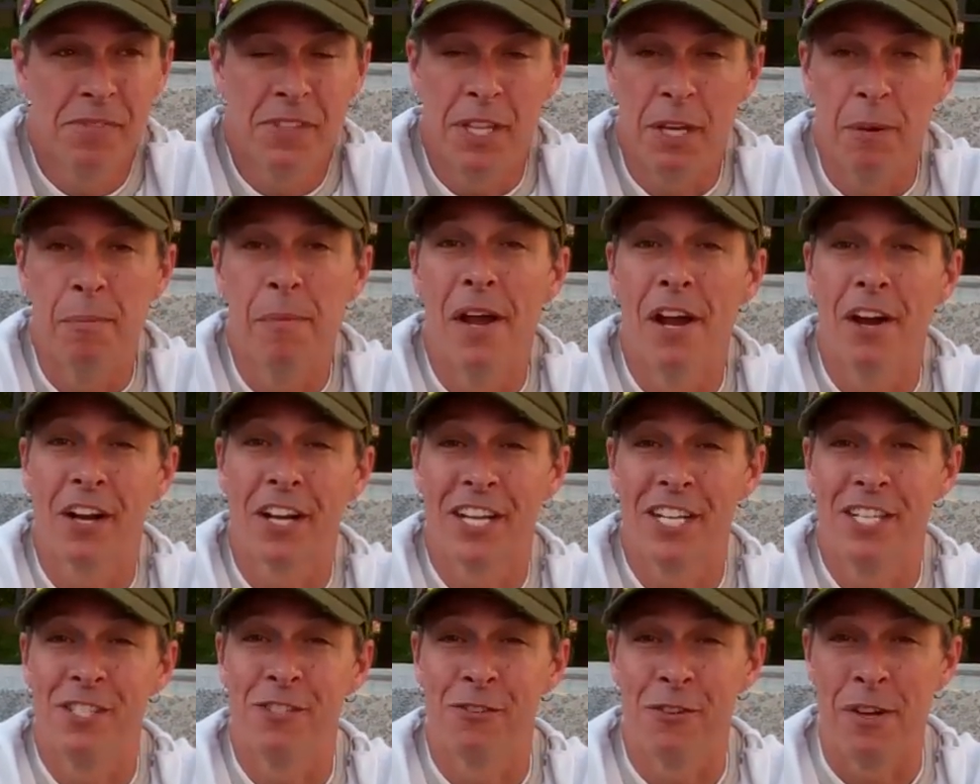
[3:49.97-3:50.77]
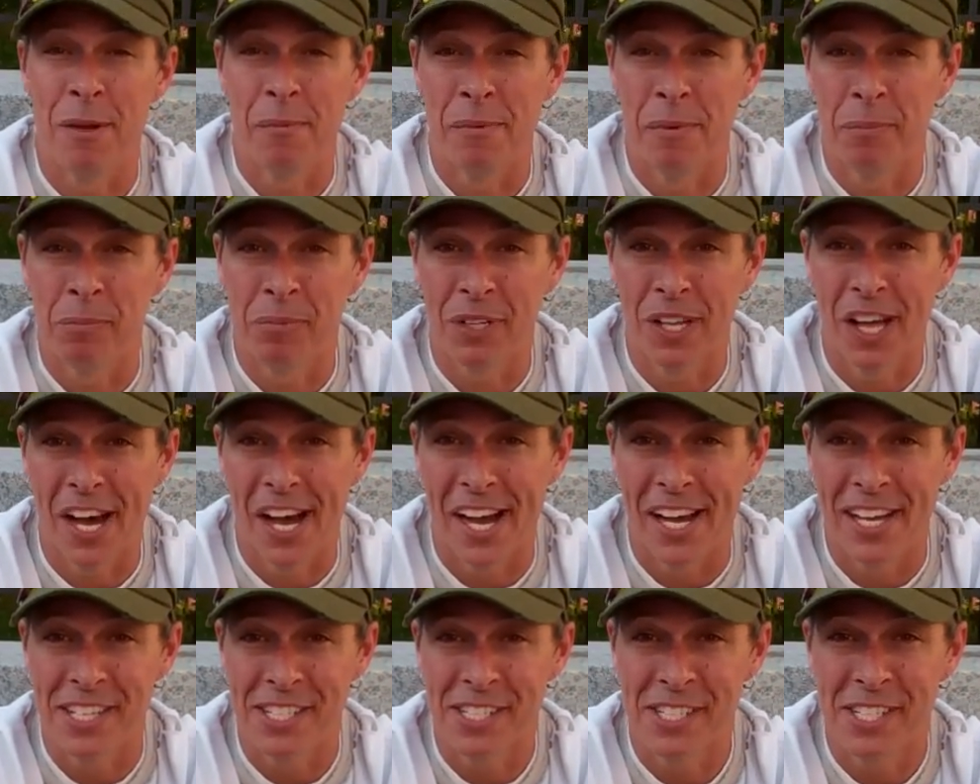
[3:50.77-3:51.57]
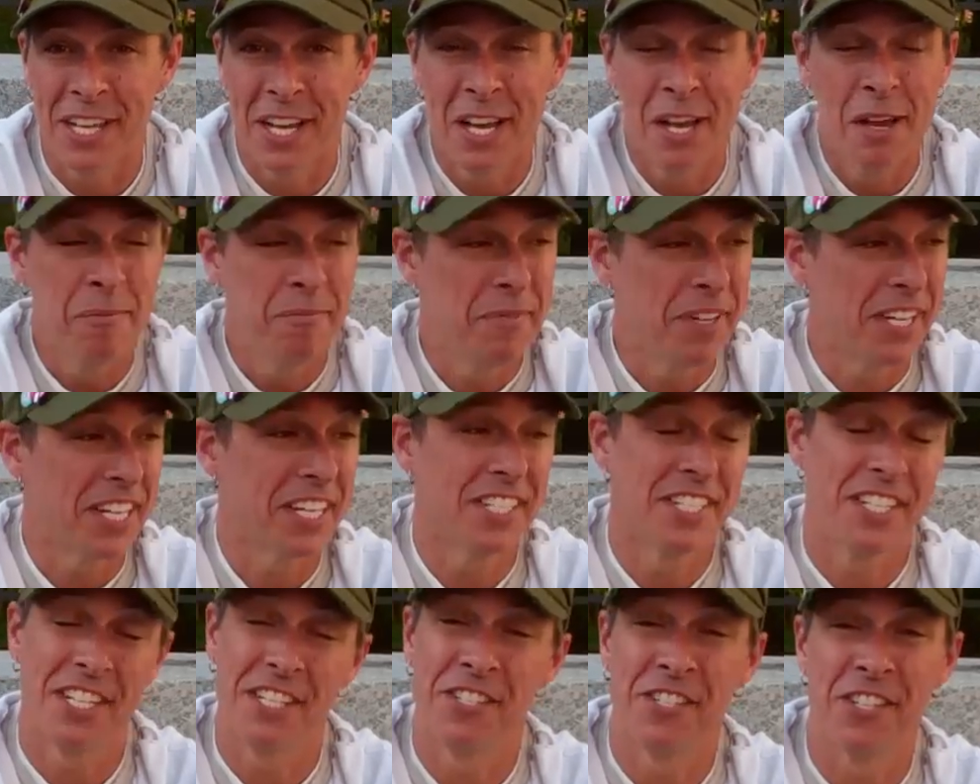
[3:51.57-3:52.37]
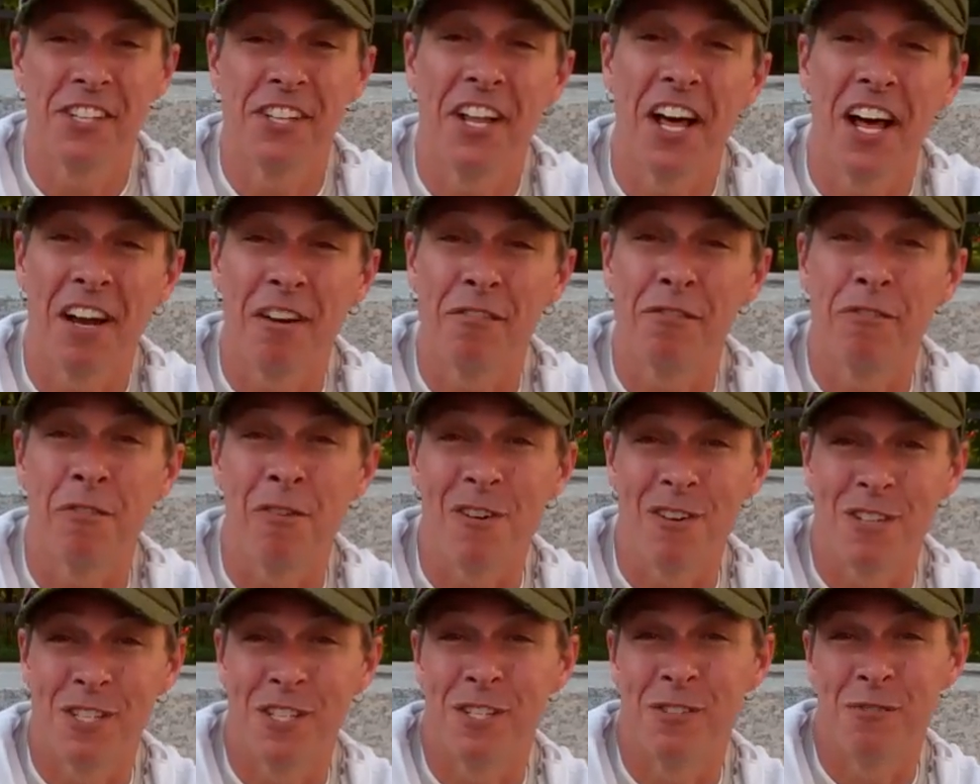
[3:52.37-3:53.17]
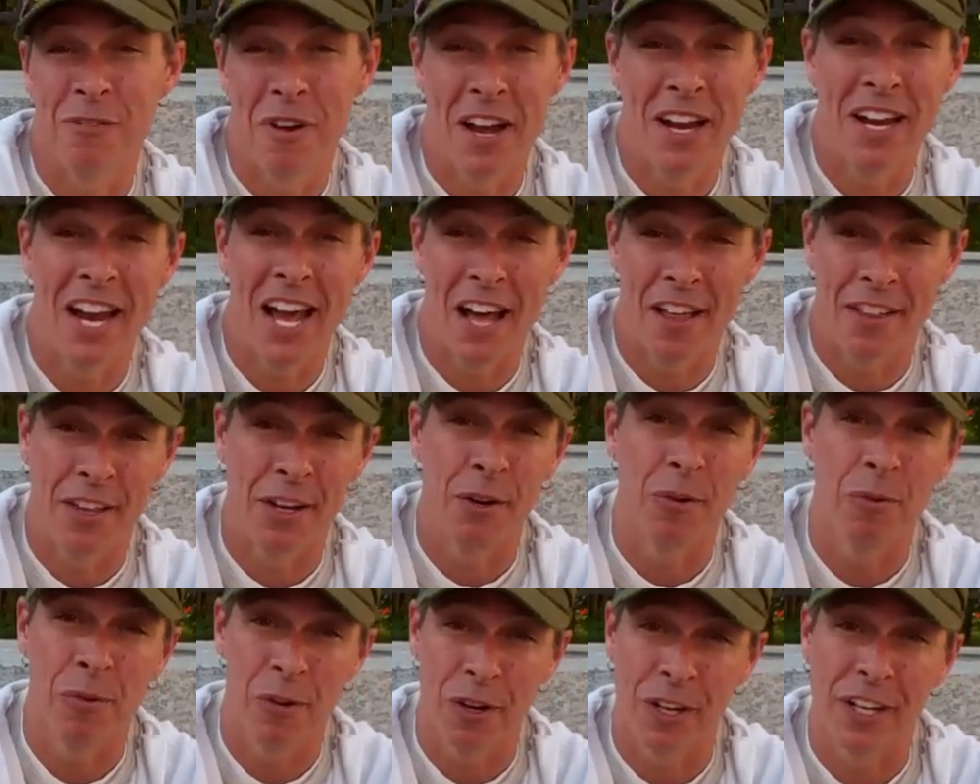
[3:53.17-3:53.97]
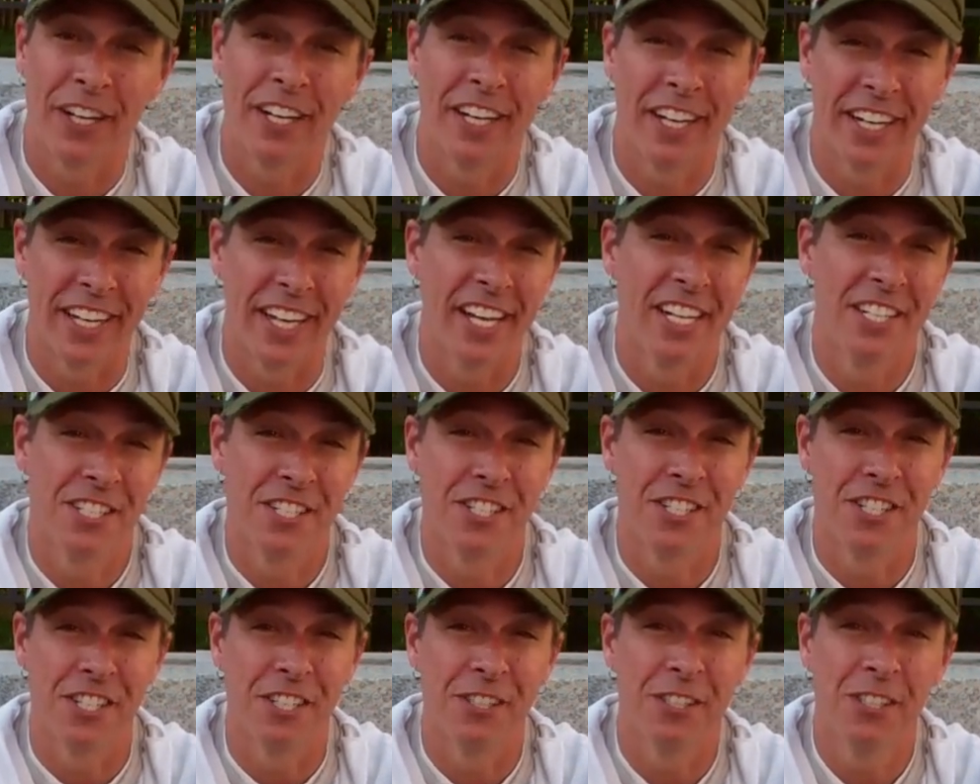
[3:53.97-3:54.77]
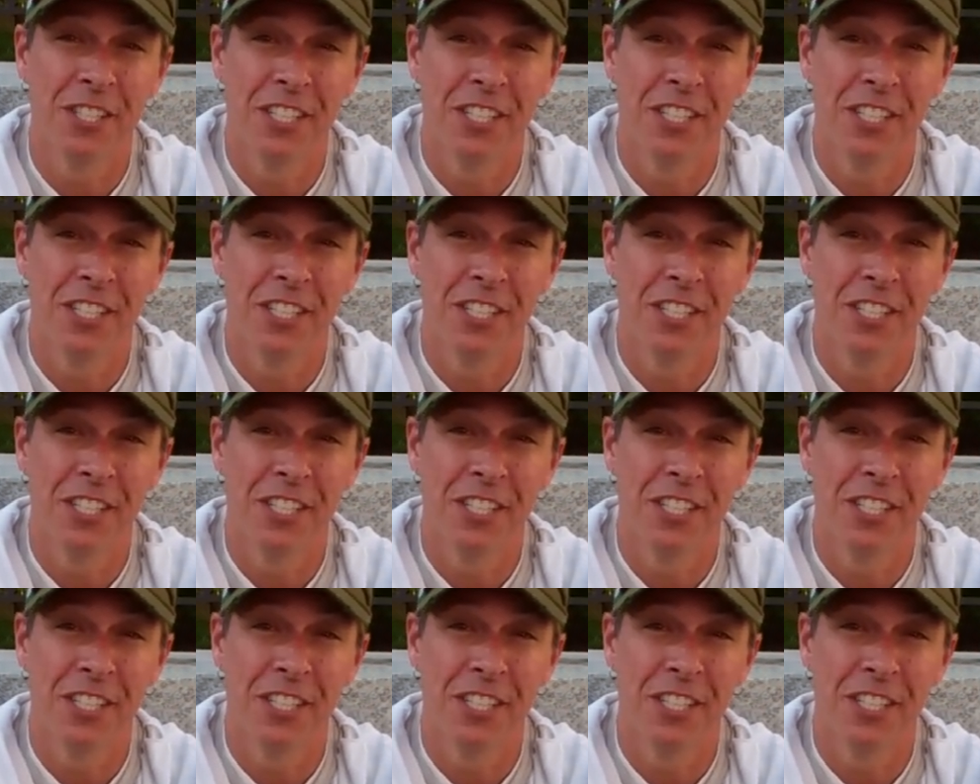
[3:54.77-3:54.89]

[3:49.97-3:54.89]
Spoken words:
the American dream implies, because there's a lot of forces right now that are working against you.